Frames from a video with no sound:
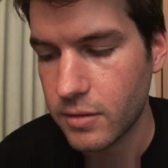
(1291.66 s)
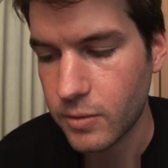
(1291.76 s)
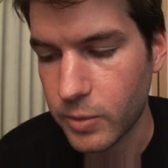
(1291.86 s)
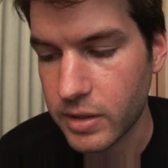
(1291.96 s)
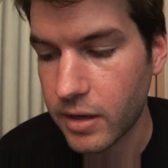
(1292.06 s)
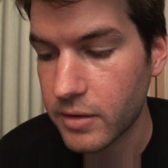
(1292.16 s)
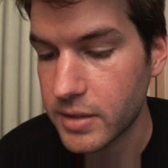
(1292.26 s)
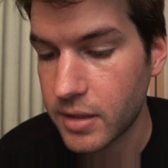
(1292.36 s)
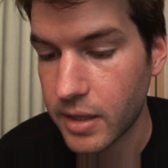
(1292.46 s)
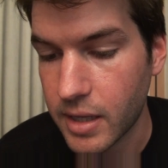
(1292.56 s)
When Garrett
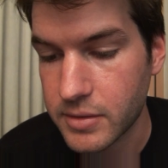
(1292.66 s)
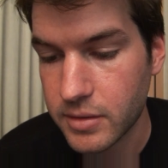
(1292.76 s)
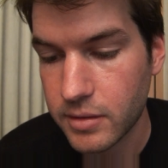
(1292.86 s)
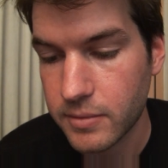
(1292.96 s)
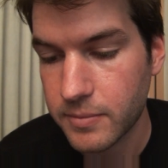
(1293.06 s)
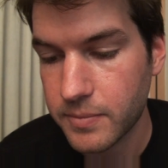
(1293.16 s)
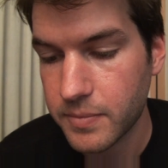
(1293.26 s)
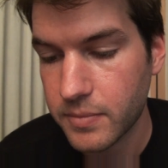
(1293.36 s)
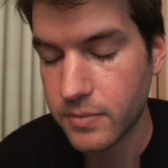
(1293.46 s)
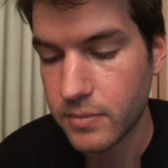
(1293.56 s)
did not answer,
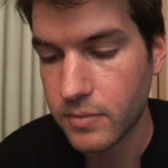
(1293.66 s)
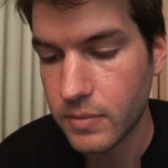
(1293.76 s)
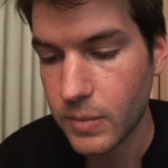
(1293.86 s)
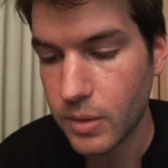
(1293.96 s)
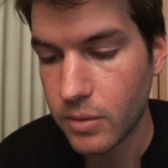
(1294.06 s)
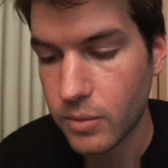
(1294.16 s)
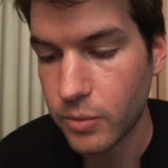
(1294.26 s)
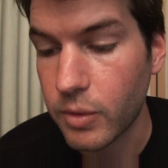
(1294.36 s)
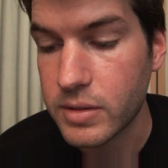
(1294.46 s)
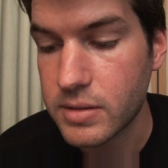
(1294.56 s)

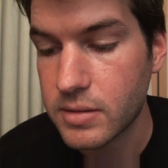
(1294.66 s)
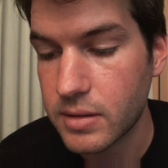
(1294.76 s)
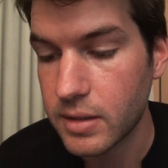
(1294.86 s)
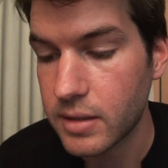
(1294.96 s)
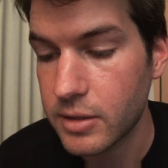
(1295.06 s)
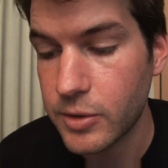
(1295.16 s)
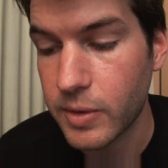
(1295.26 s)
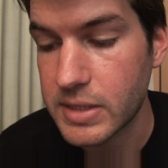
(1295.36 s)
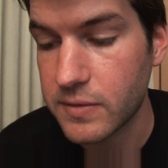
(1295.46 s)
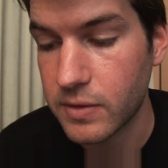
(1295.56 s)
Royce slid
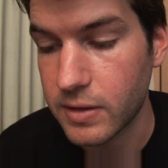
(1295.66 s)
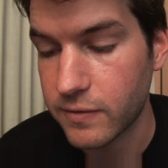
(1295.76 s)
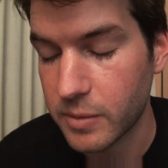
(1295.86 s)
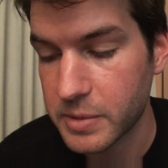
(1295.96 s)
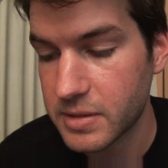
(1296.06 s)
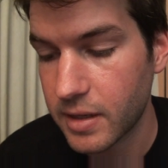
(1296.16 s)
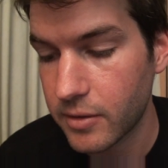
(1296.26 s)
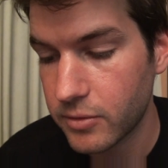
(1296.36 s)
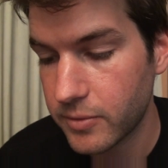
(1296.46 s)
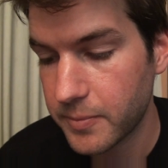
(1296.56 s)
gracefully from his
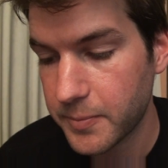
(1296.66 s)
saddle.